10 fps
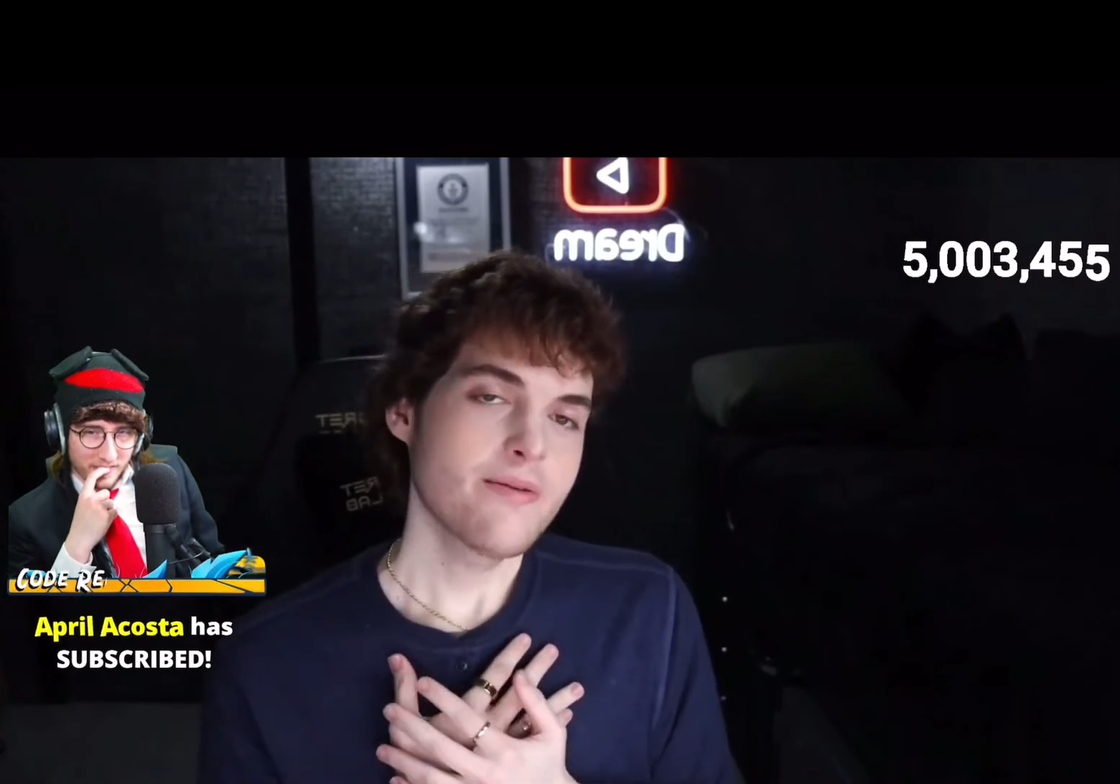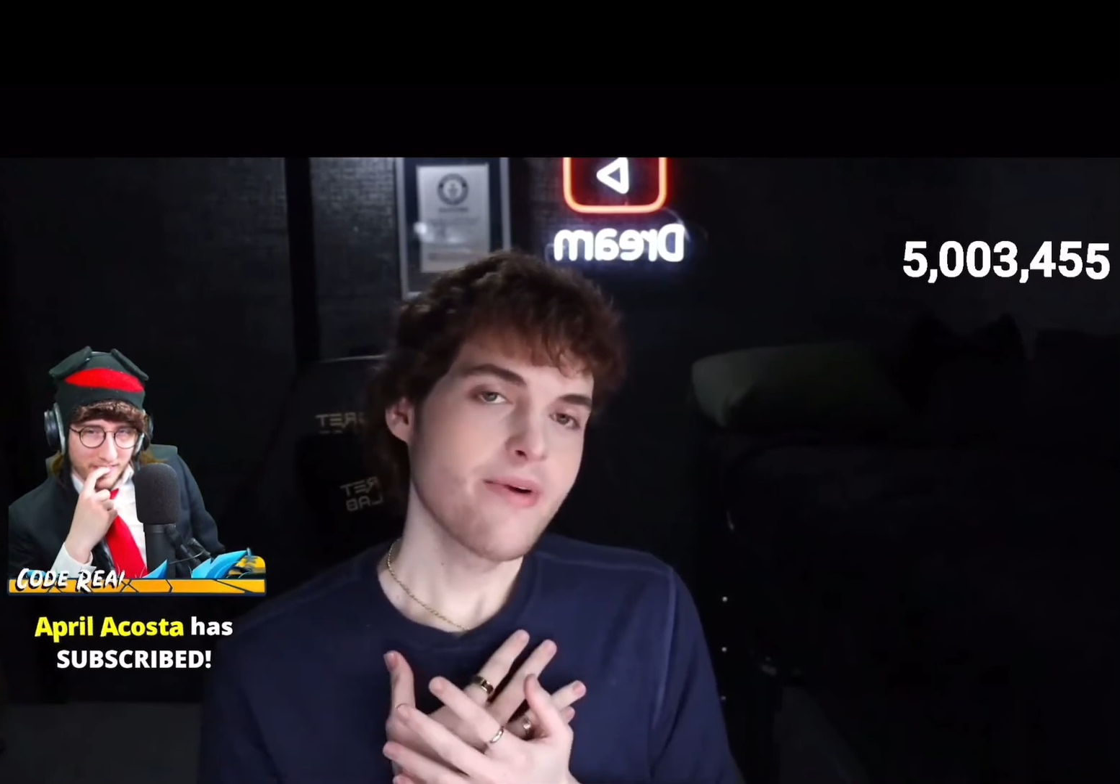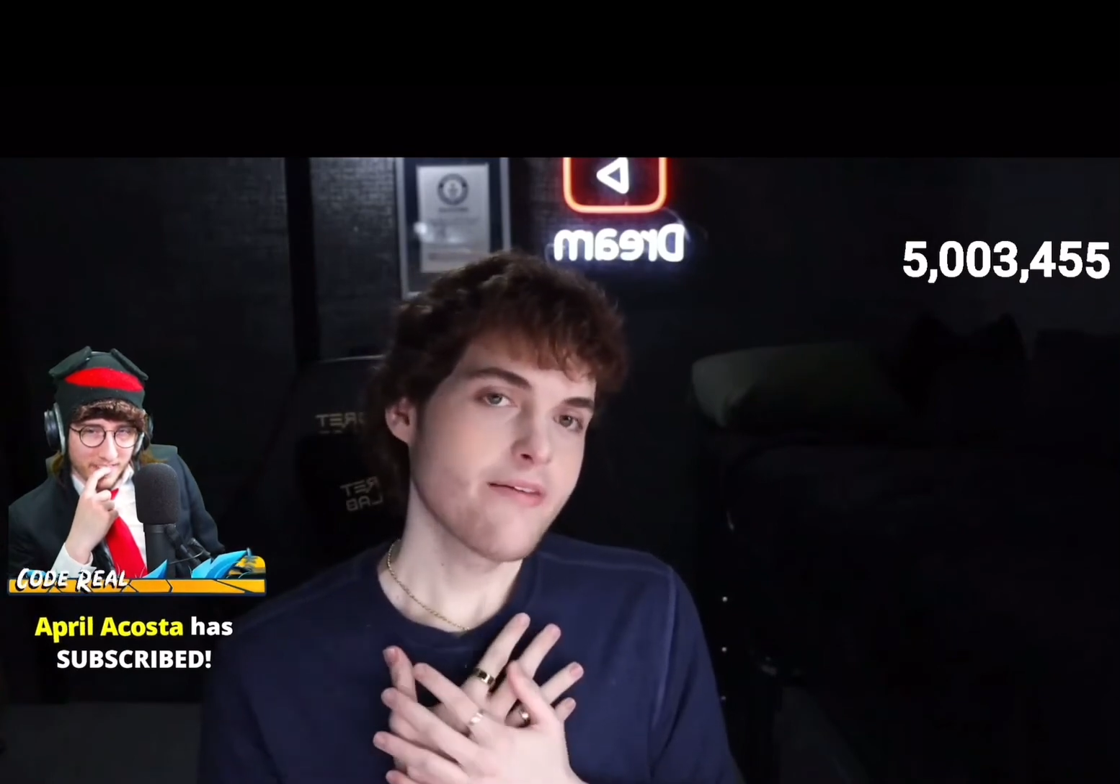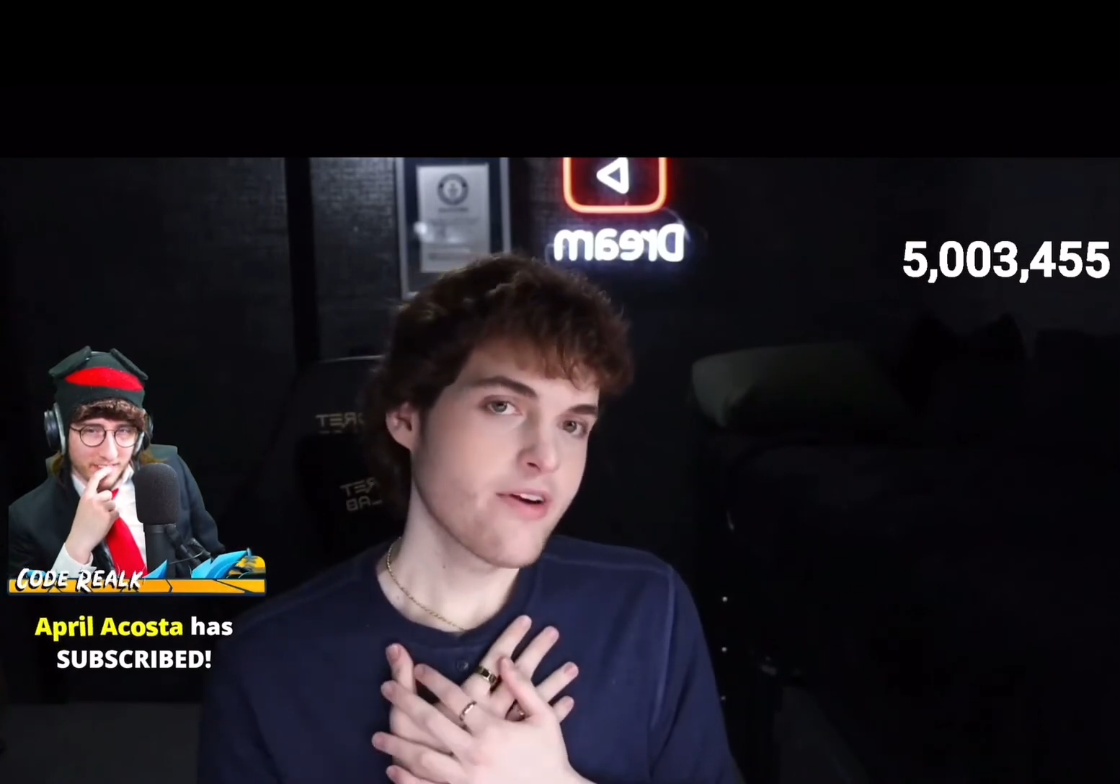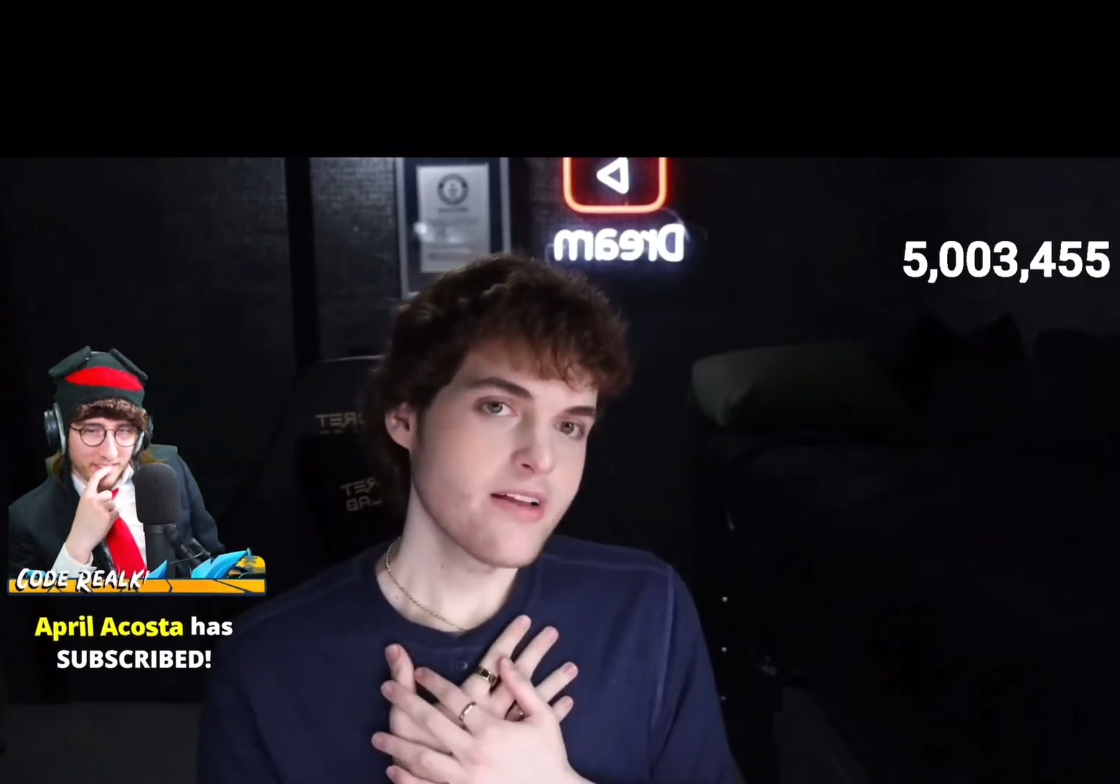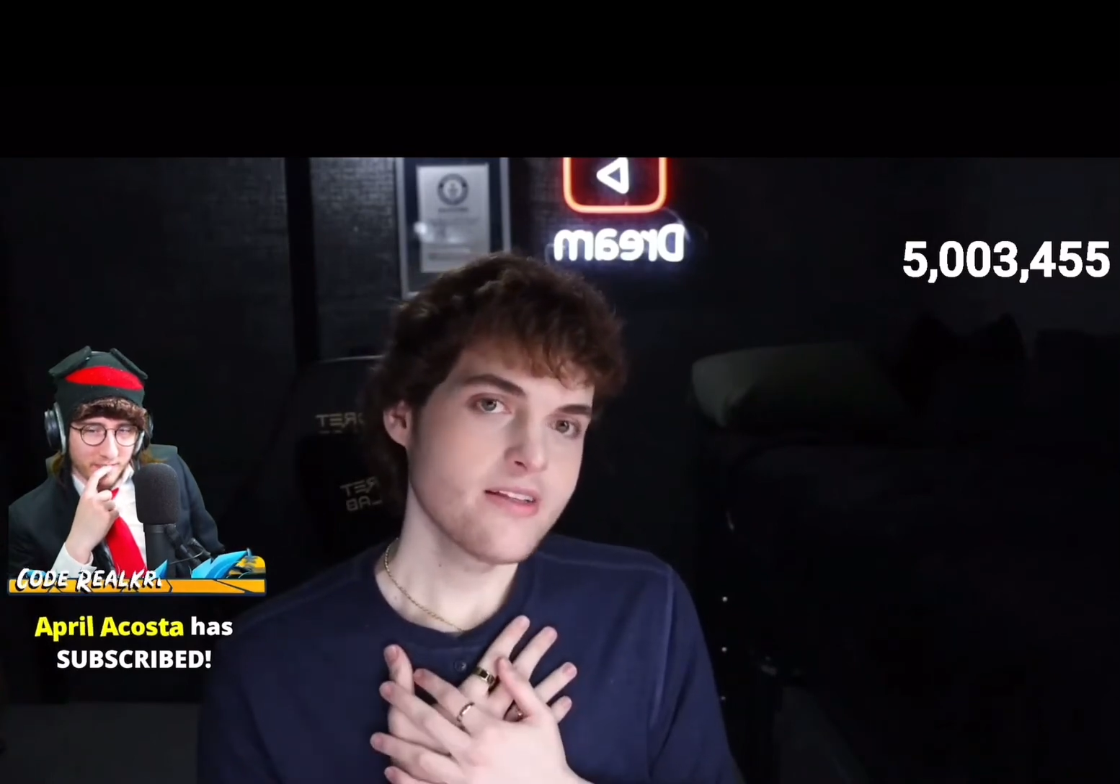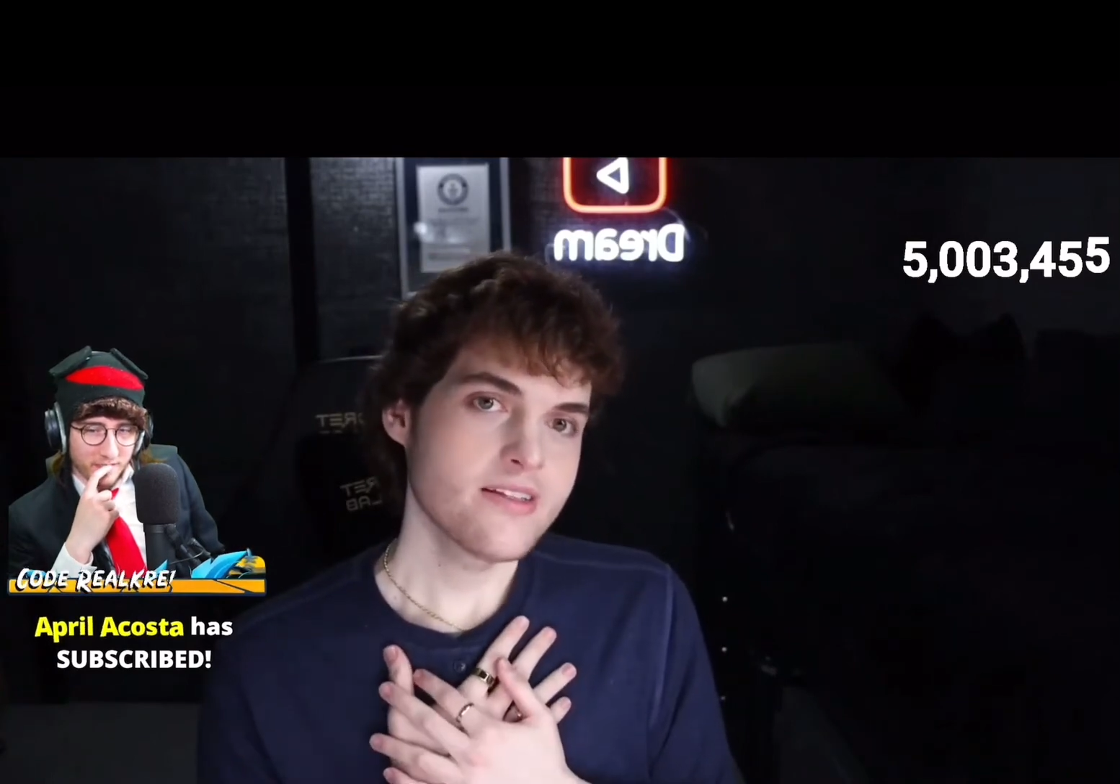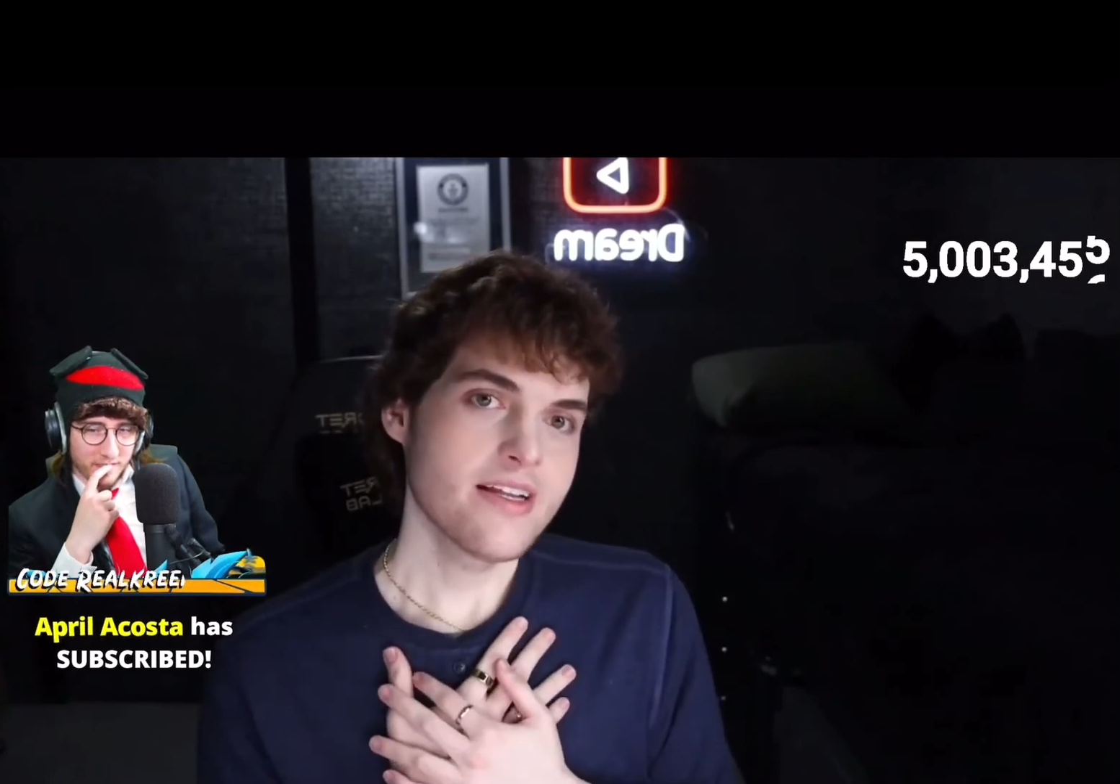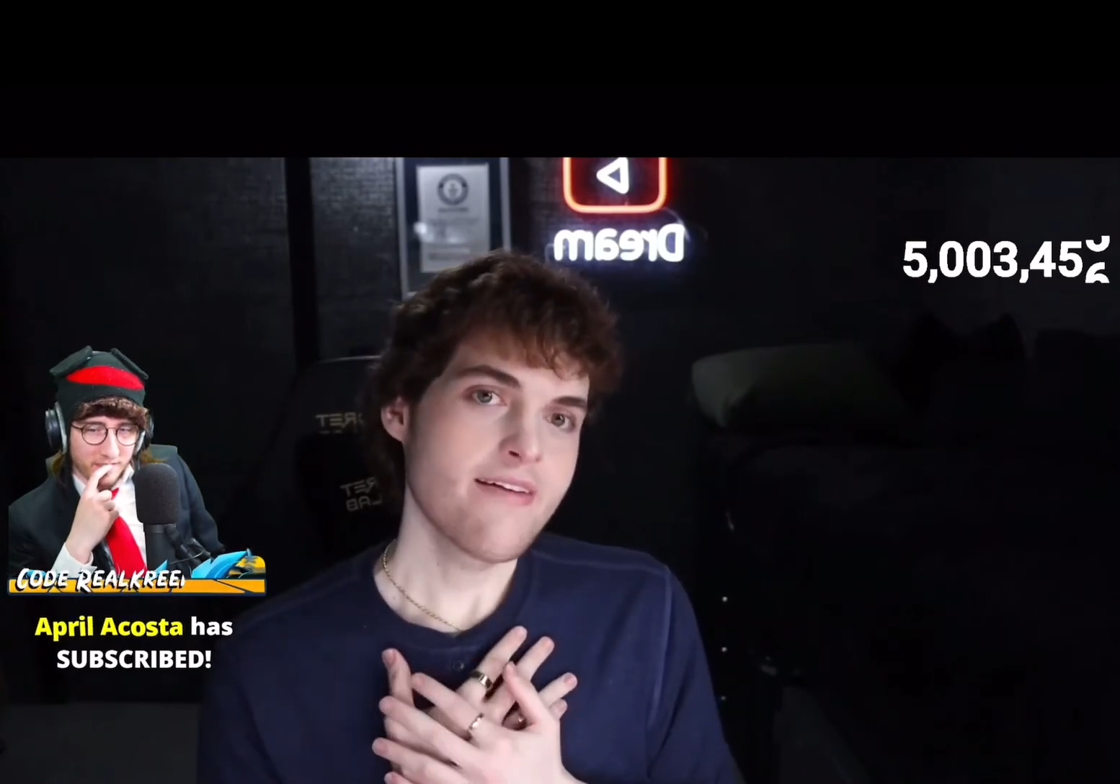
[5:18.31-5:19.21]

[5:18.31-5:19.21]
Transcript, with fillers: and my friends and